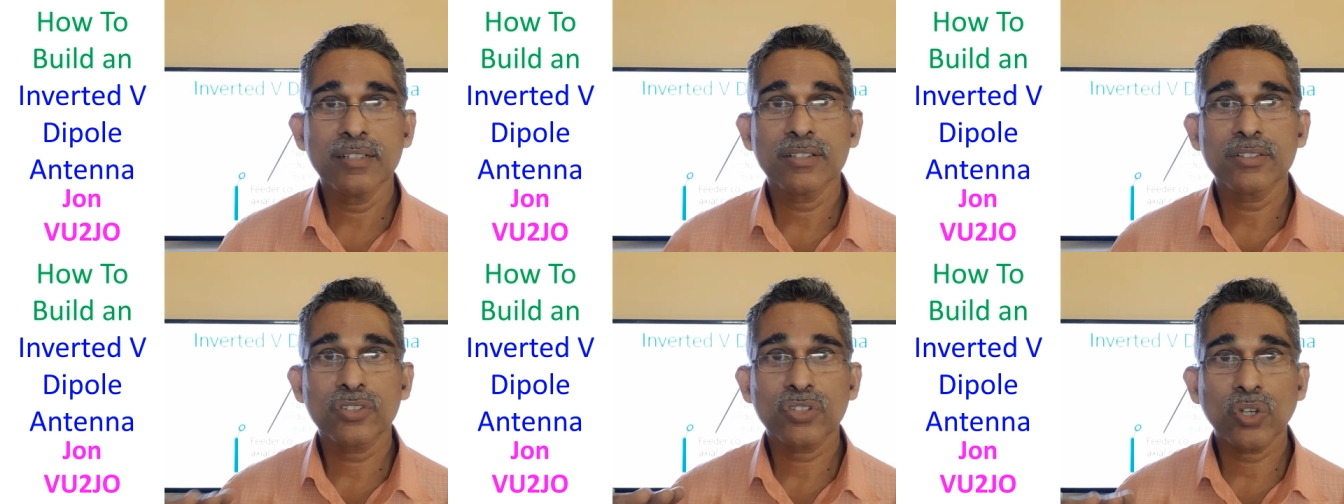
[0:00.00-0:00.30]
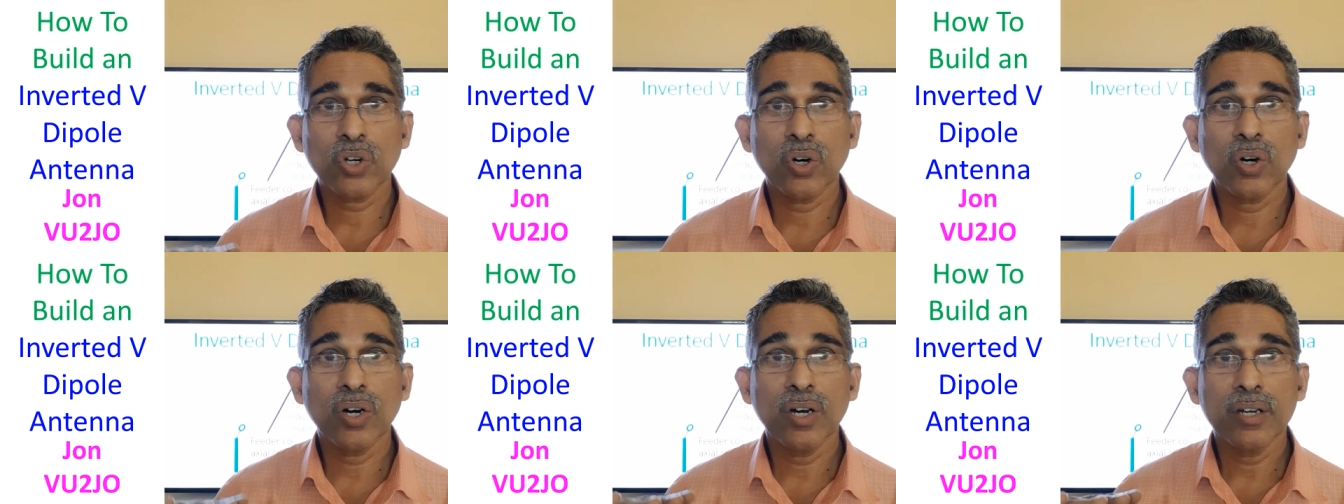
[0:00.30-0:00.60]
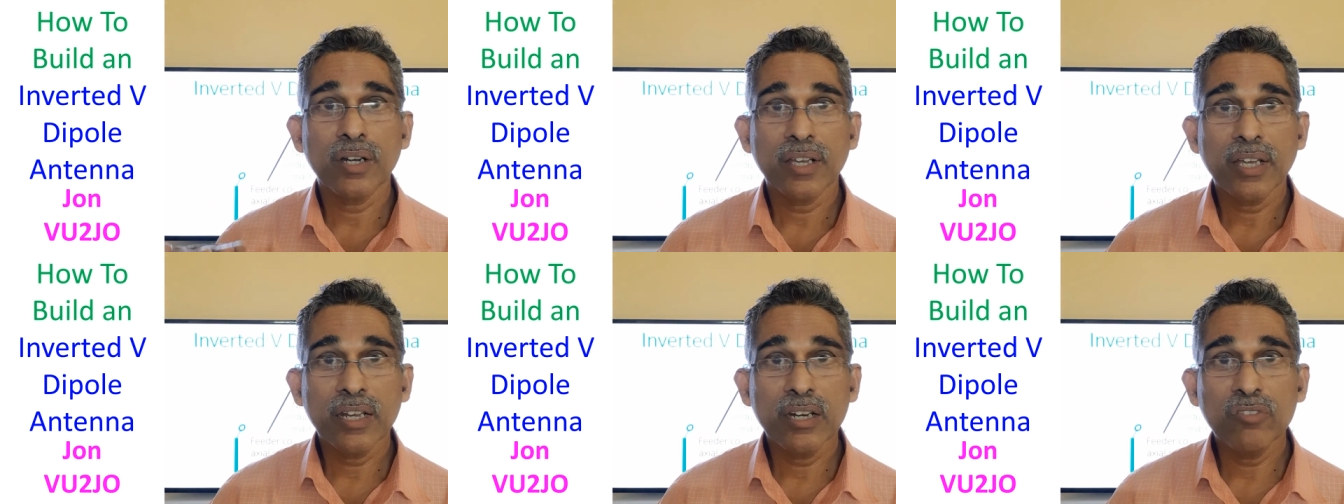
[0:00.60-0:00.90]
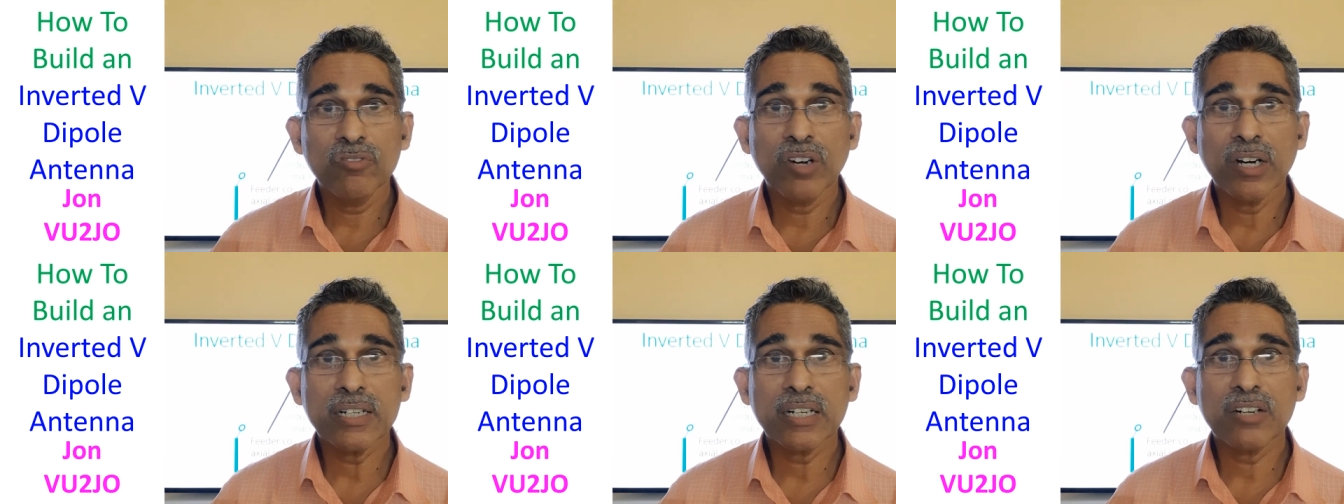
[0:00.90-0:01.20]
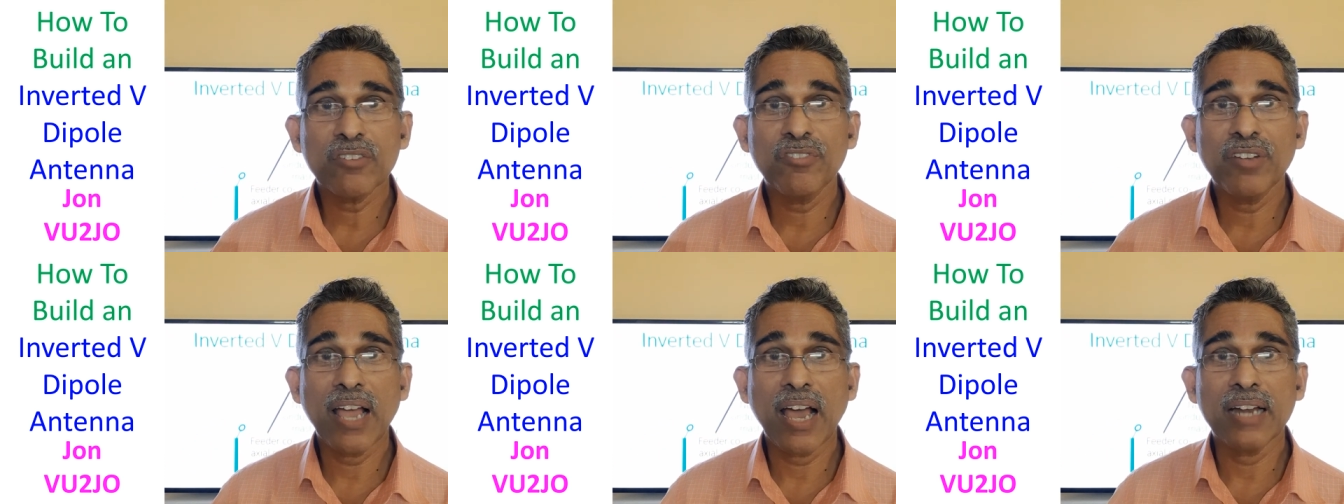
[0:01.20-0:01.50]
So
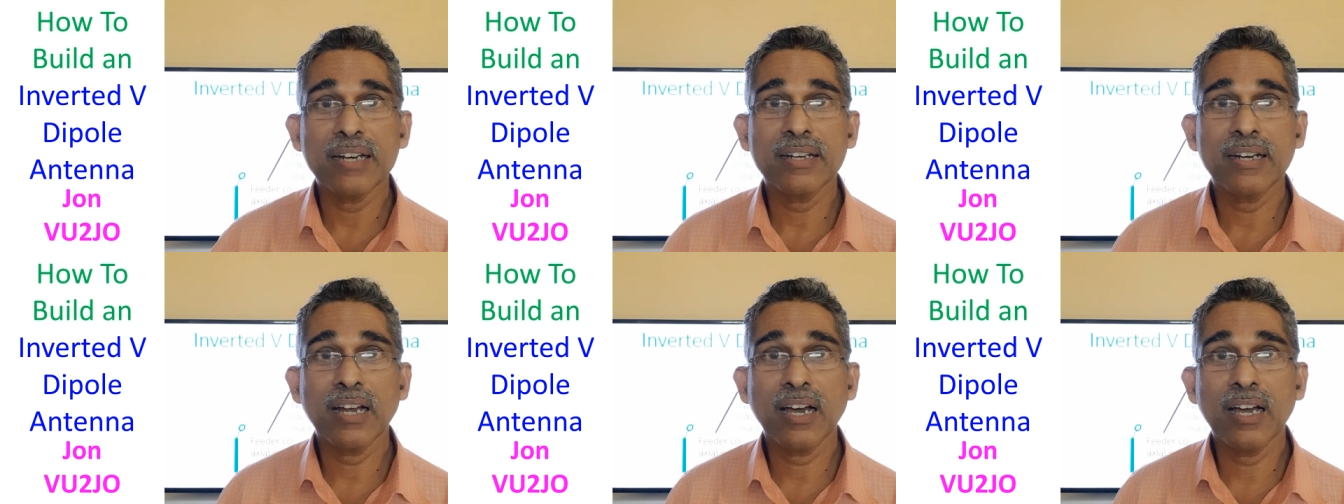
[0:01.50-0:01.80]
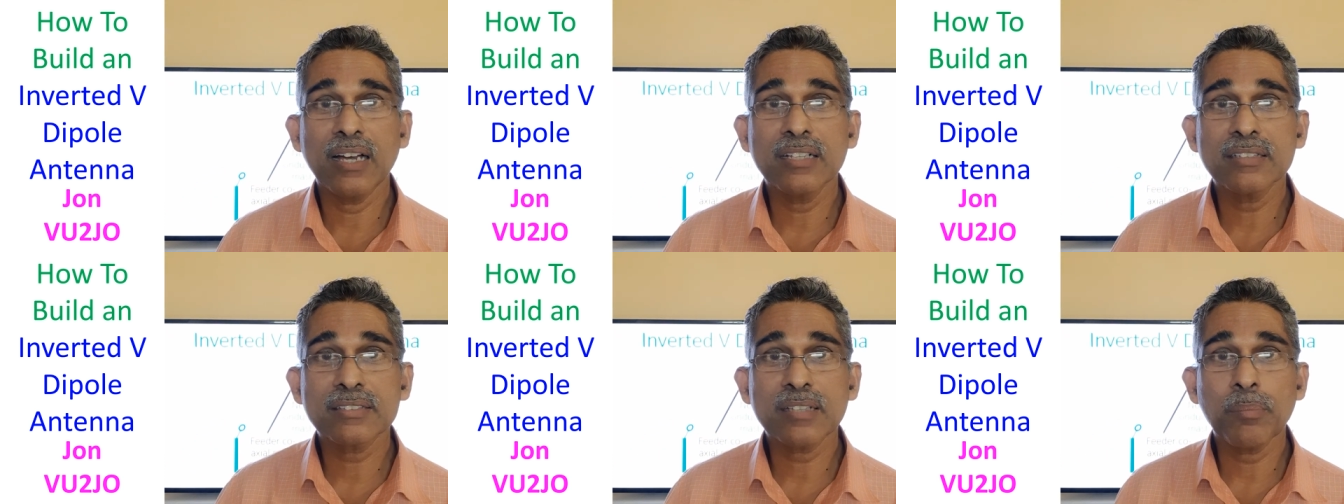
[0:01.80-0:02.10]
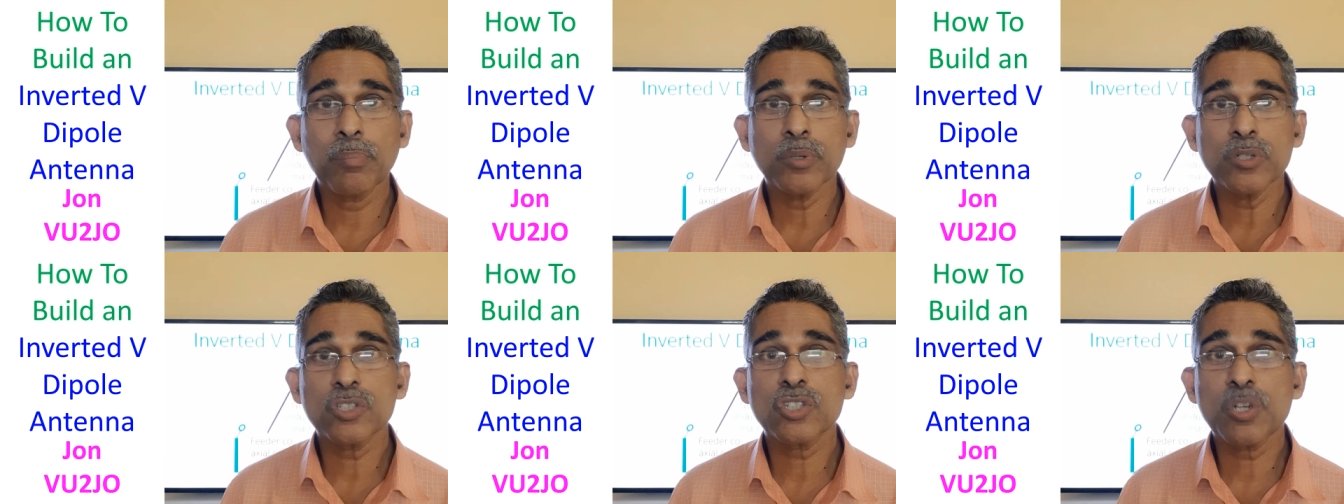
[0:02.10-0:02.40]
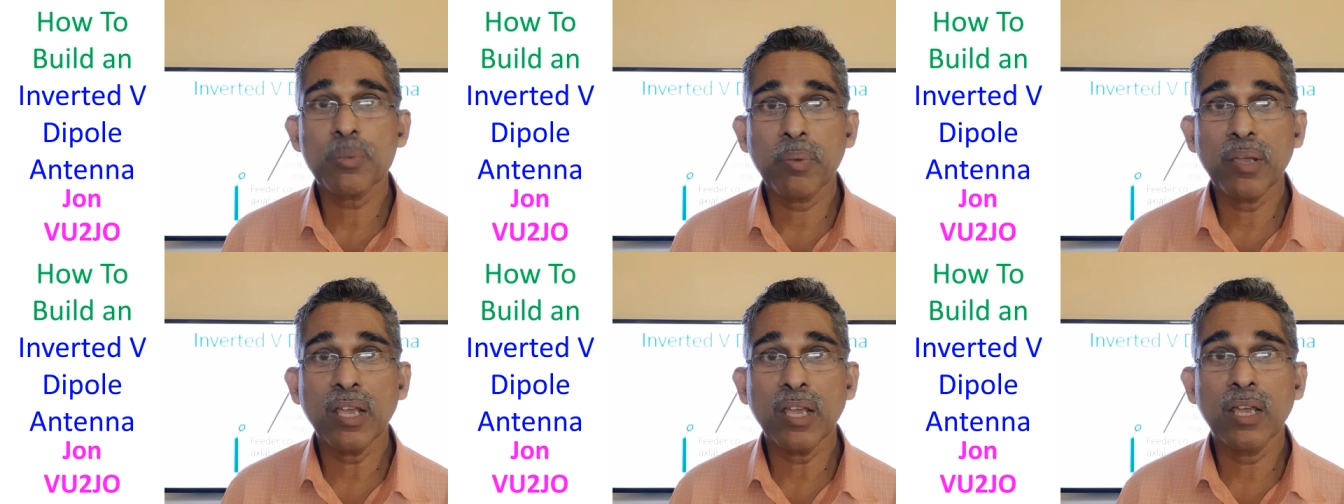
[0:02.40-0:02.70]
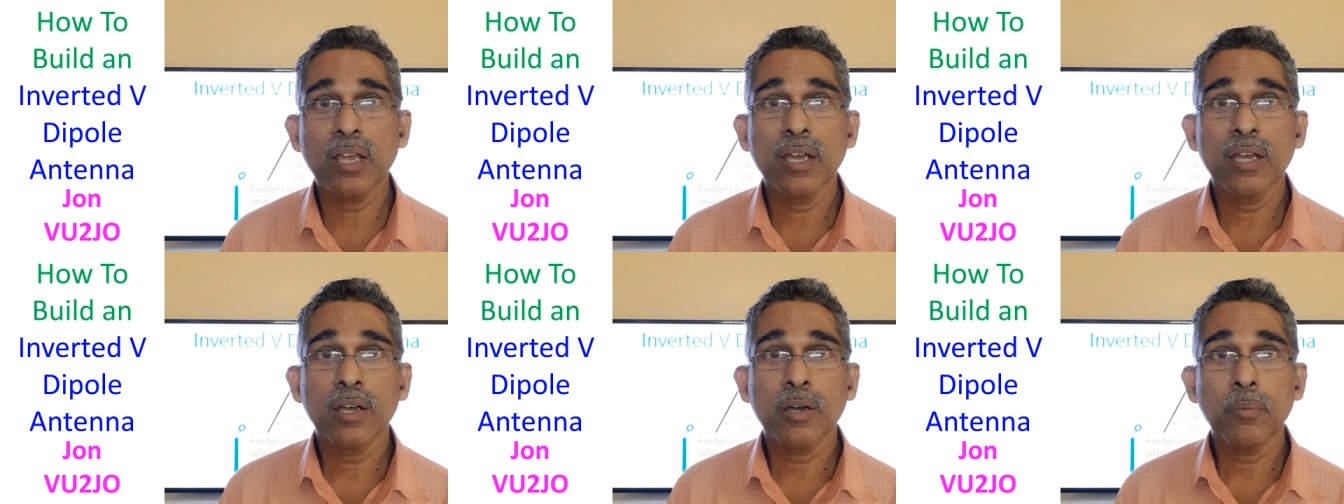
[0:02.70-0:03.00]
inverted V antenna is supposed to be